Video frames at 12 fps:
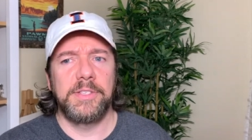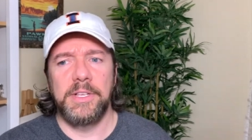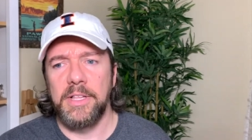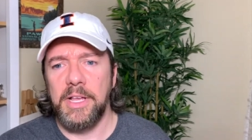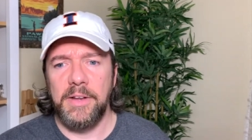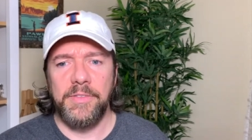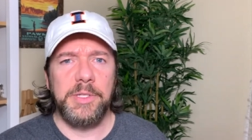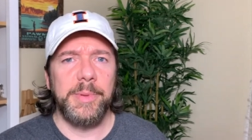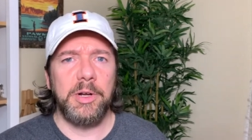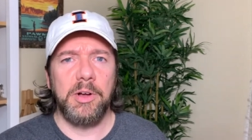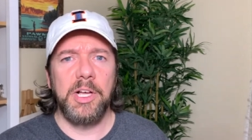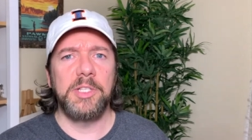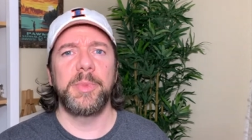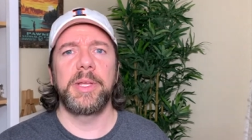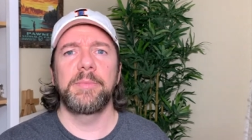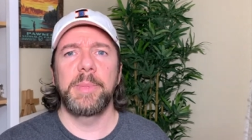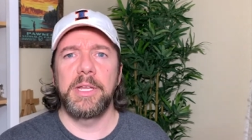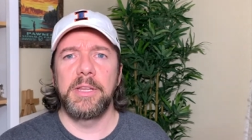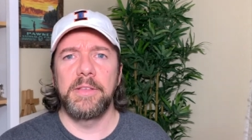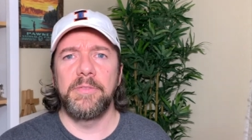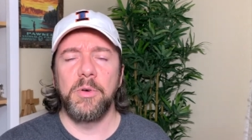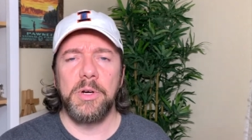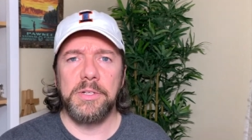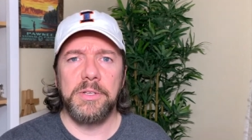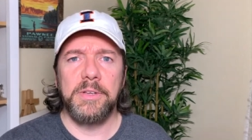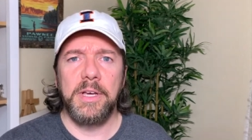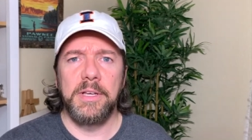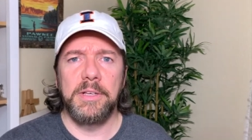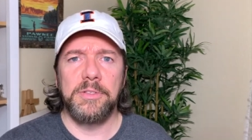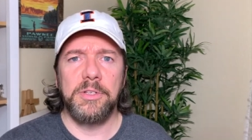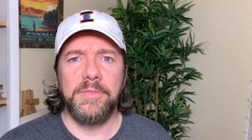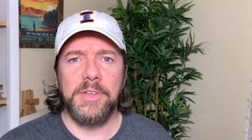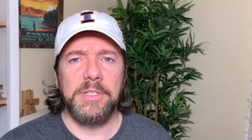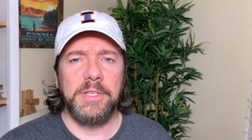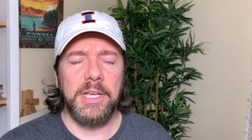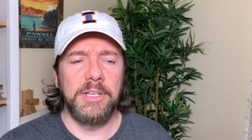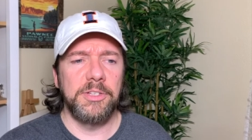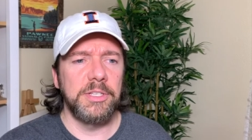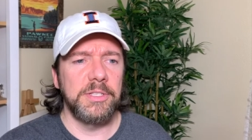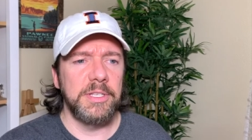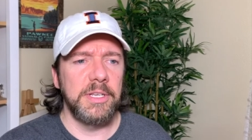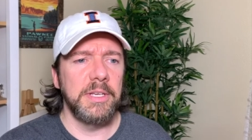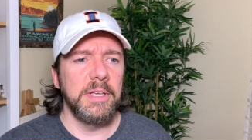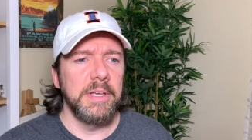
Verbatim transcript: A lot of it's about her husband being in the Foreign Service Agency,